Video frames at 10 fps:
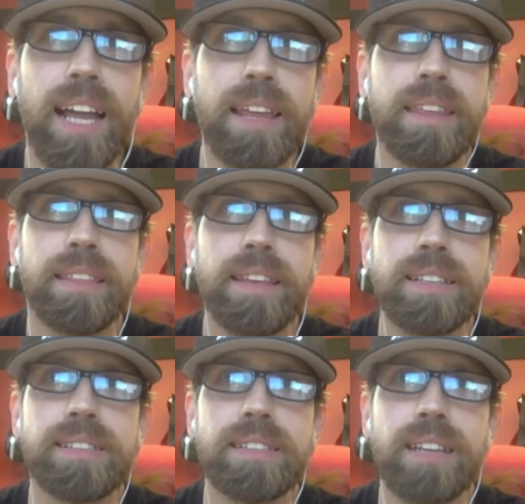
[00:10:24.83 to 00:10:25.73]
And I think
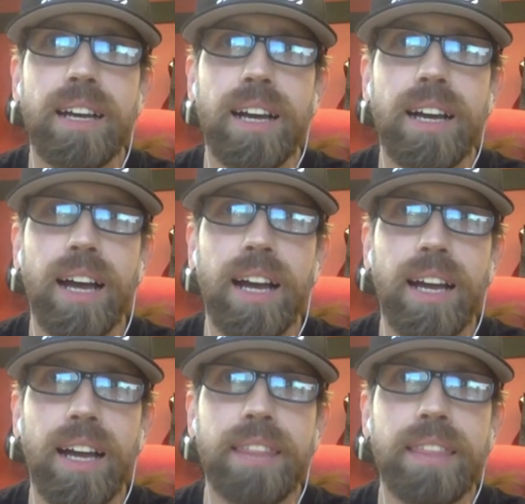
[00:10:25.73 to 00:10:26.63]
that's, uh,
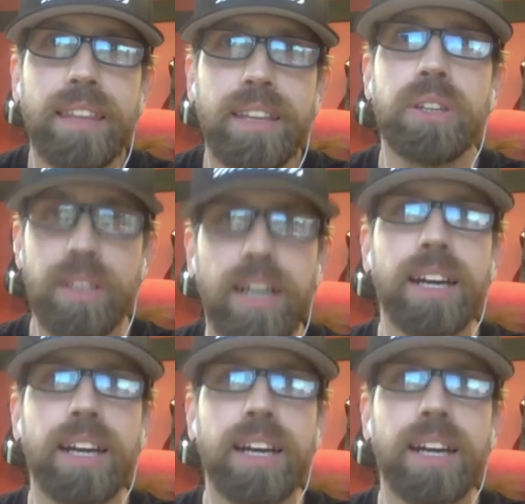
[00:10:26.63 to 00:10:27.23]
I think you,